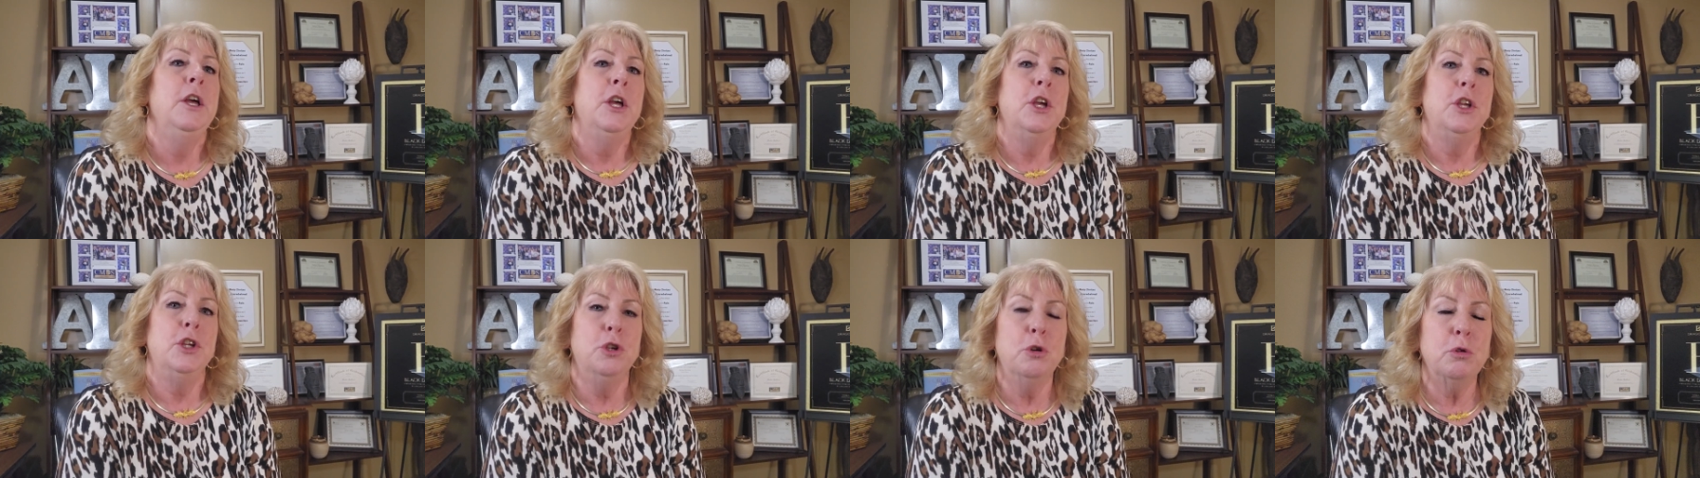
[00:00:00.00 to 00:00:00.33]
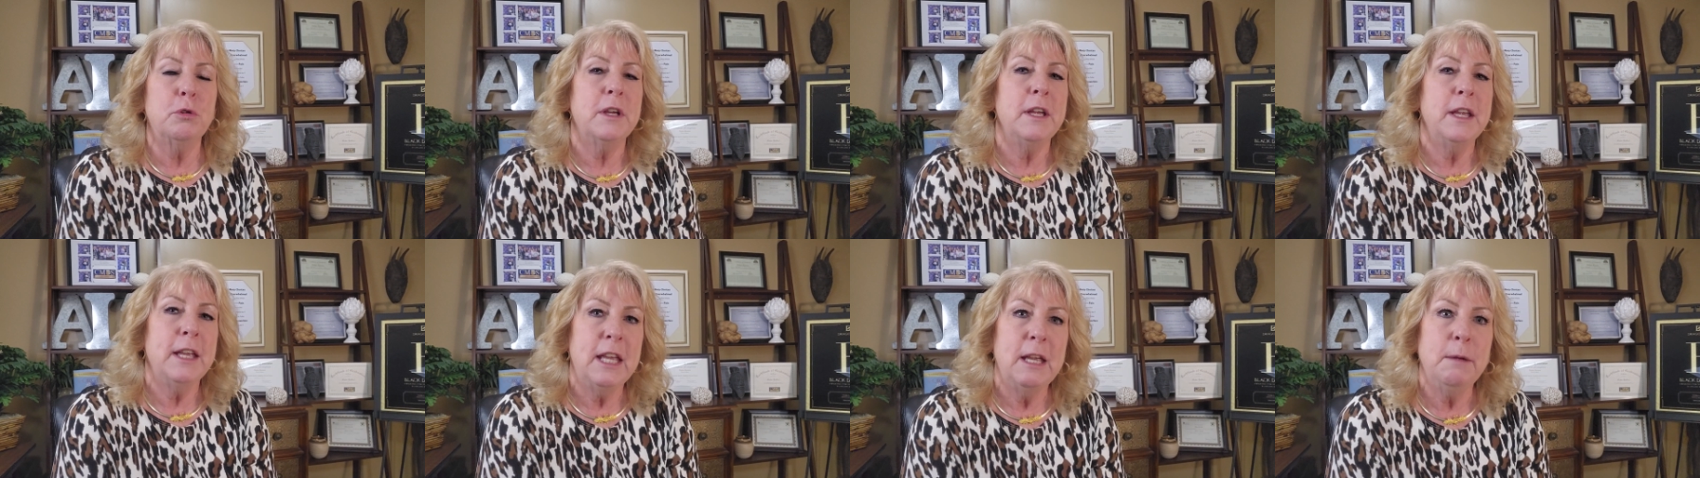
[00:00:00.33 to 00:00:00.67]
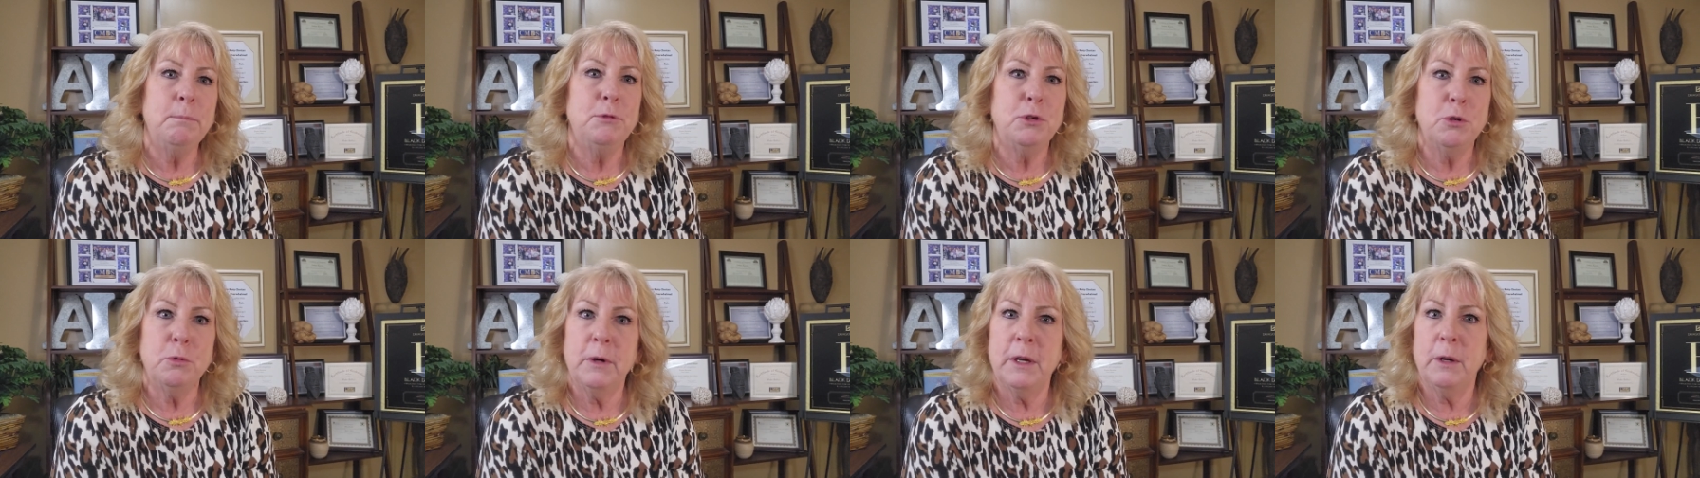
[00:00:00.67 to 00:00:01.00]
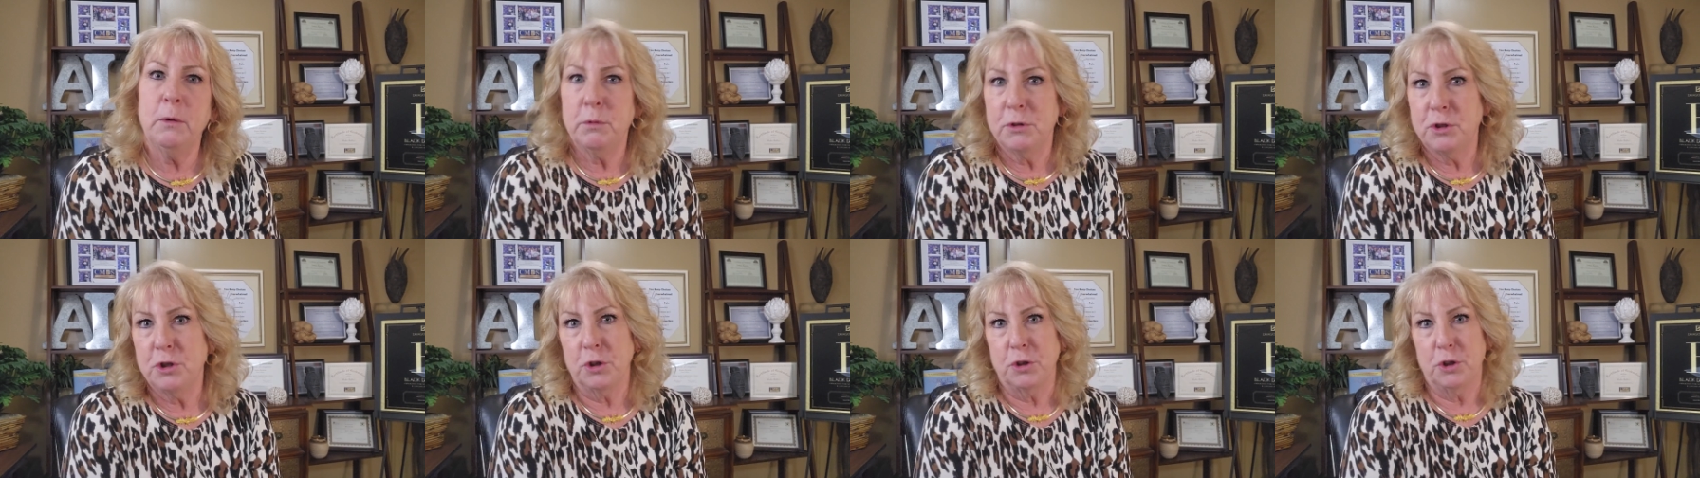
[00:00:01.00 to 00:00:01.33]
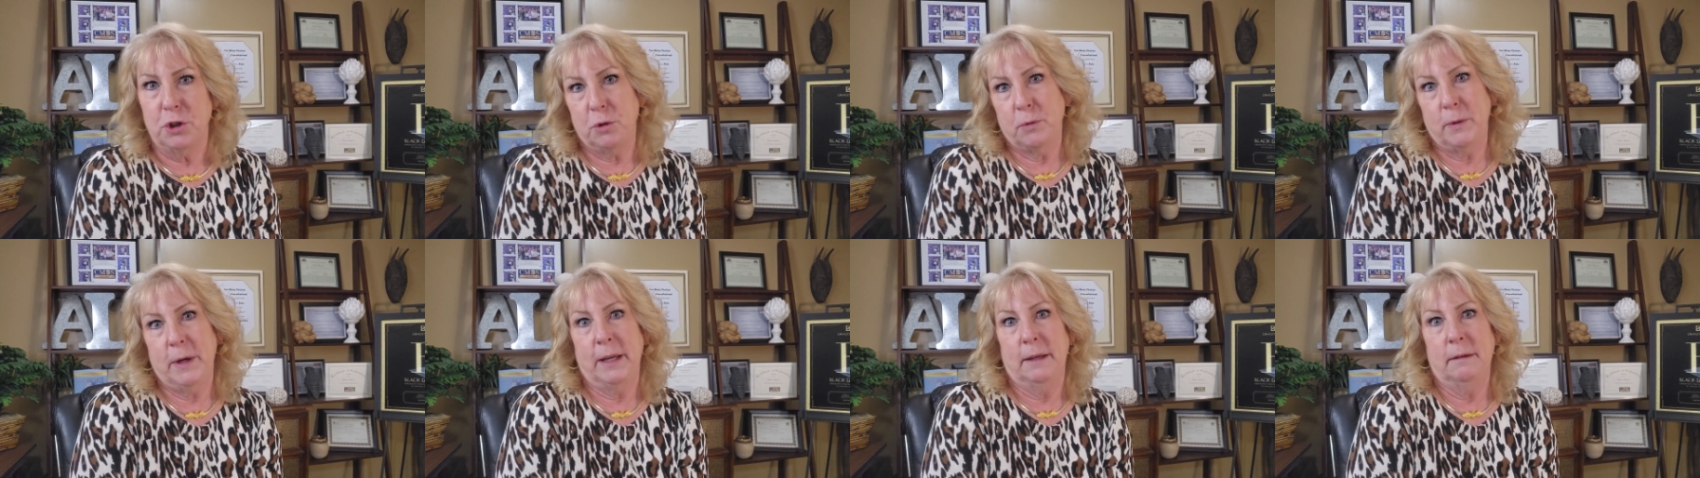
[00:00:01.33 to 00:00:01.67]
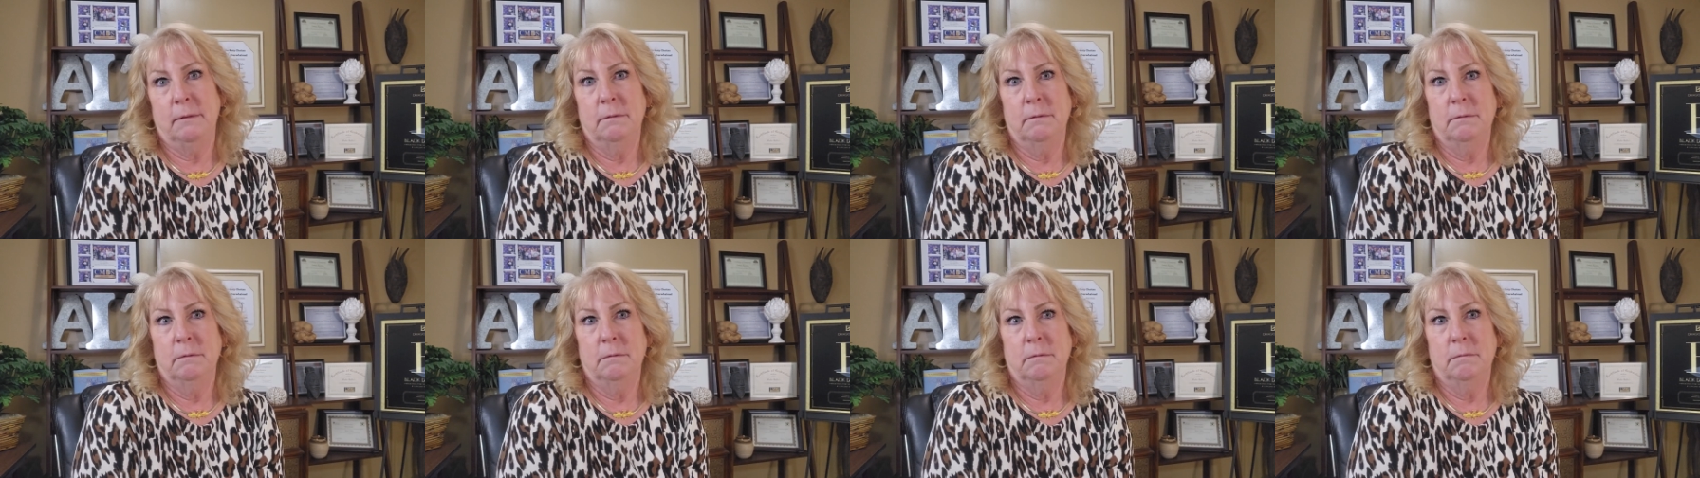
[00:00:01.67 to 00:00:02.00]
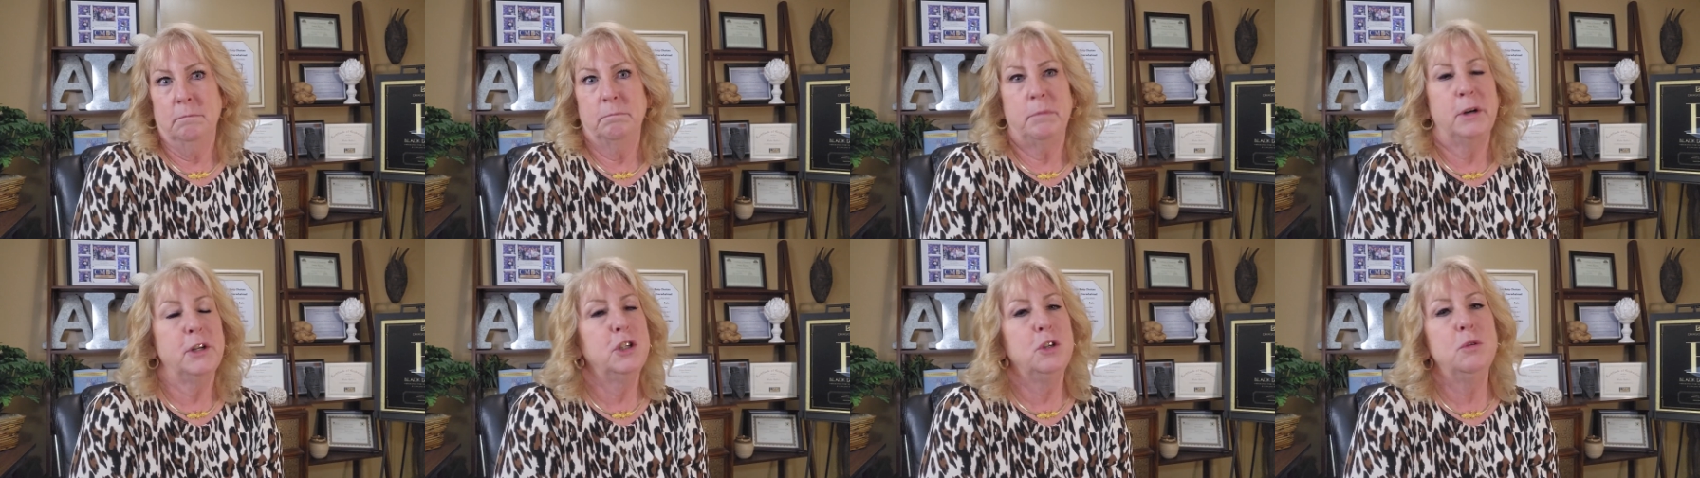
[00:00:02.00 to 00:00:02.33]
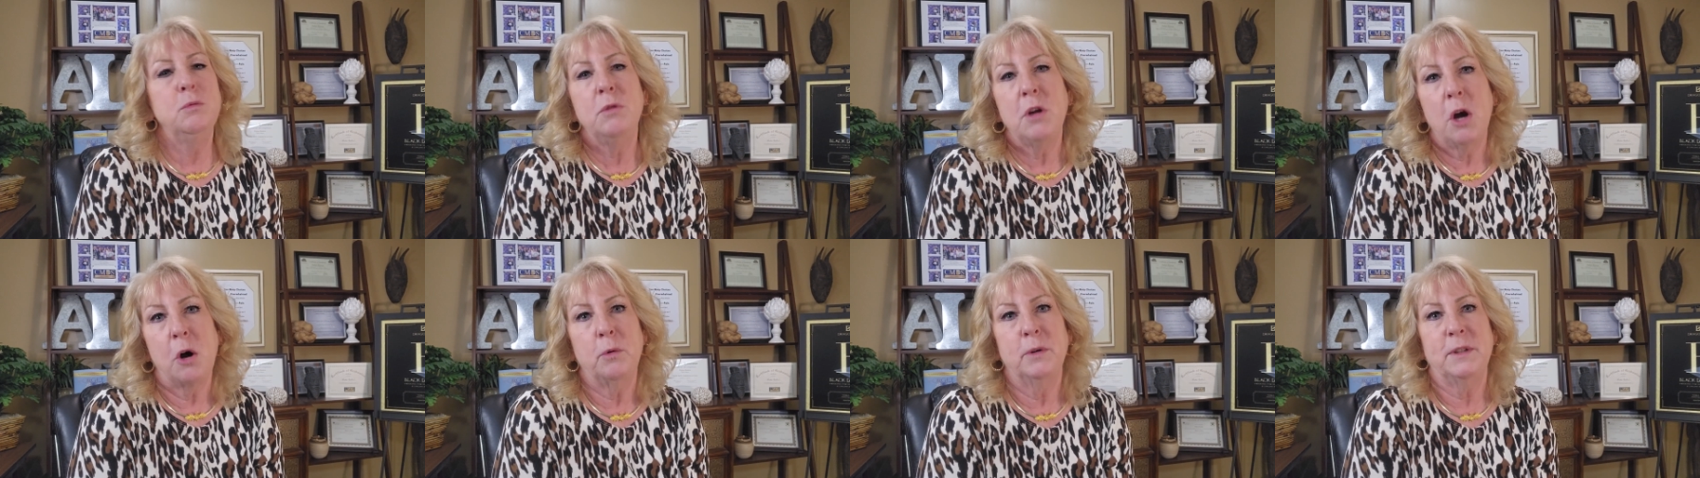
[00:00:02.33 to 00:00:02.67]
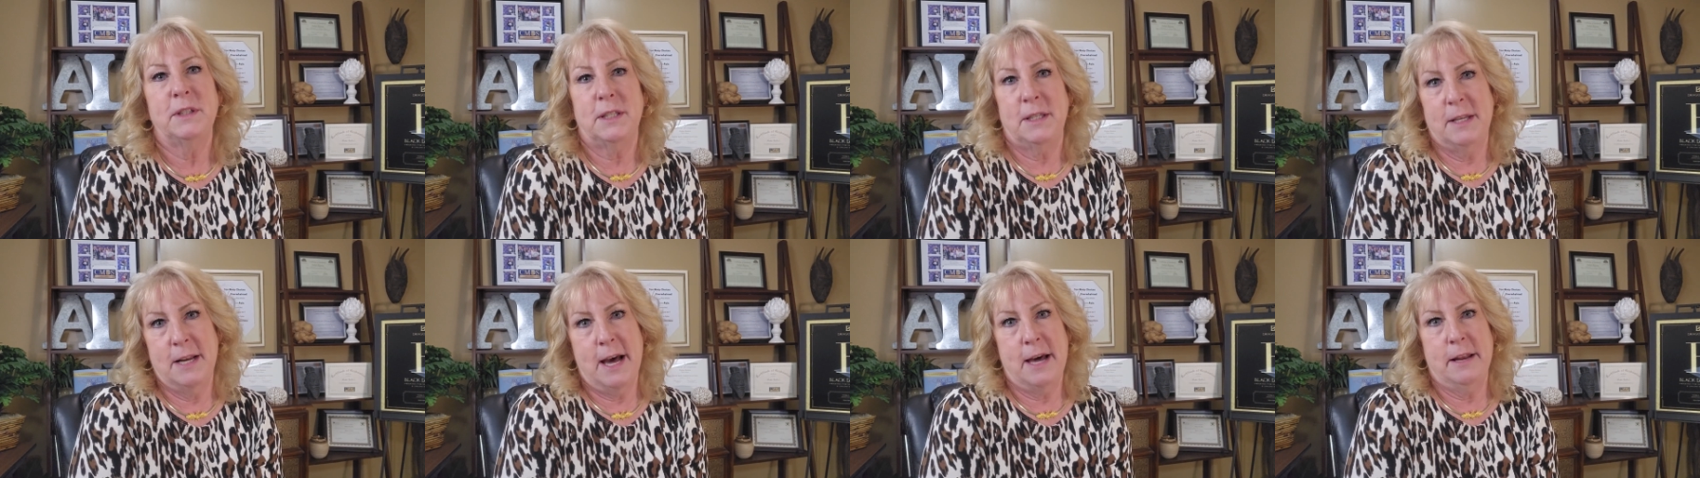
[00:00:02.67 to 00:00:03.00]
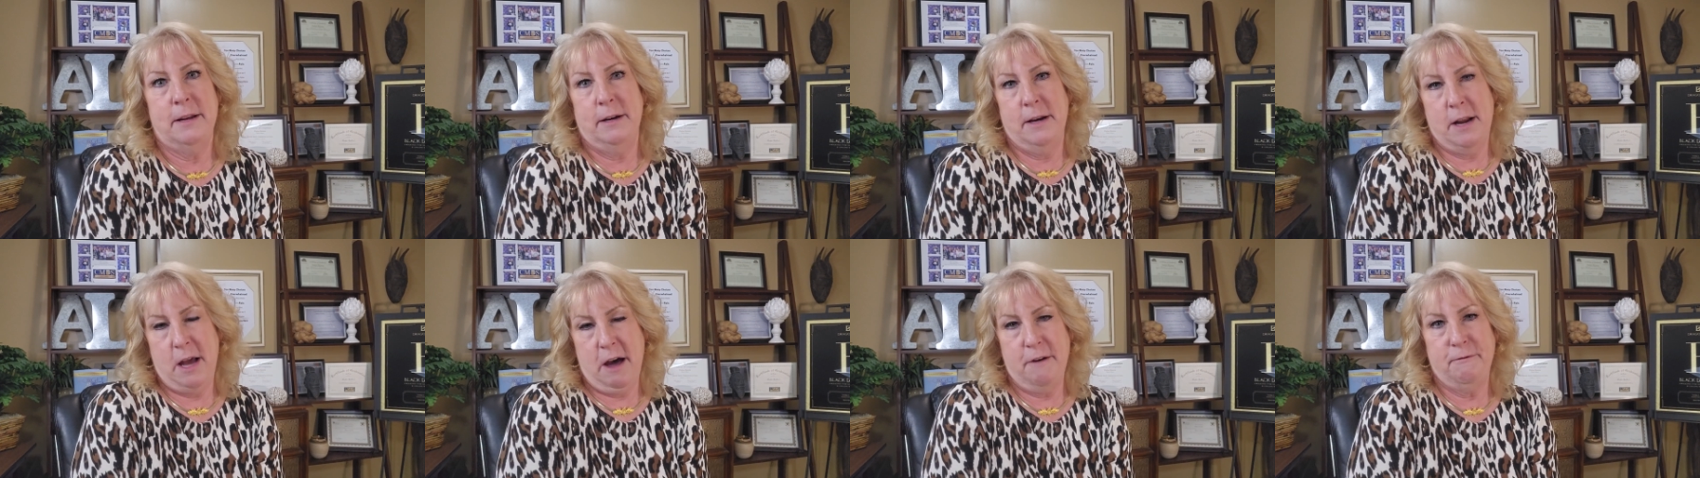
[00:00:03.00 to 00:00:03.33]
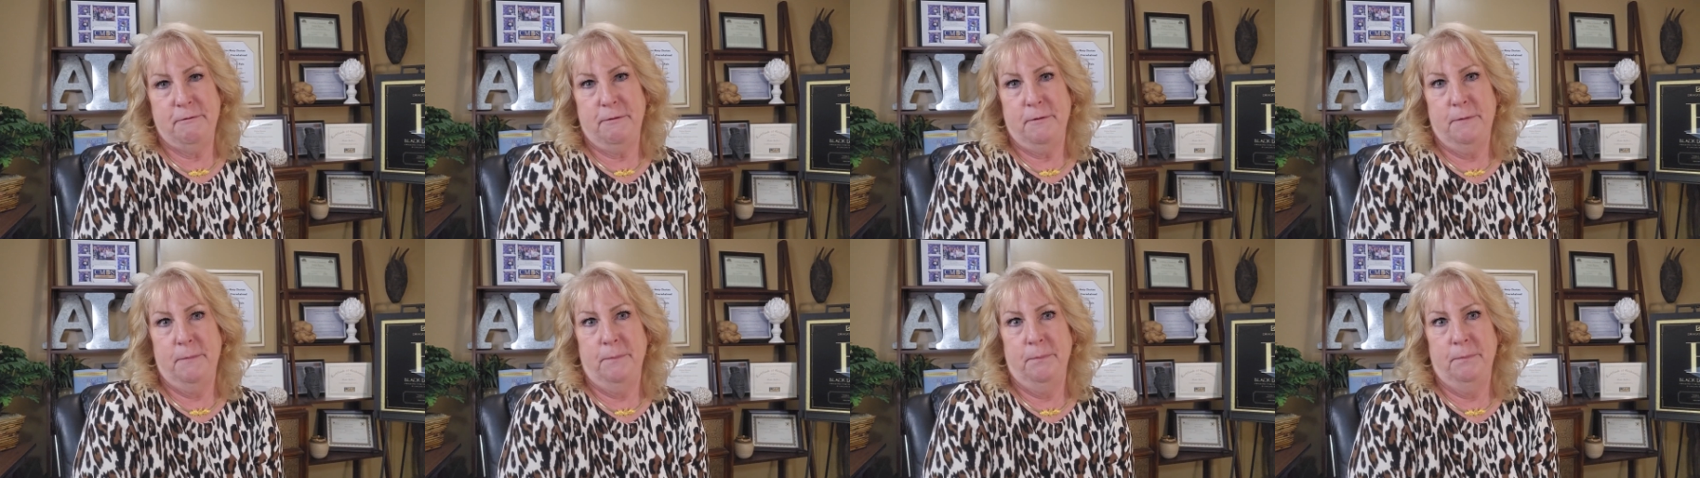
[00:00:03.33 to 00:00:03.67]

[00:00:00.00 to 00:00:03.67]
You can keep doing what you're doing, but you know it's not enough.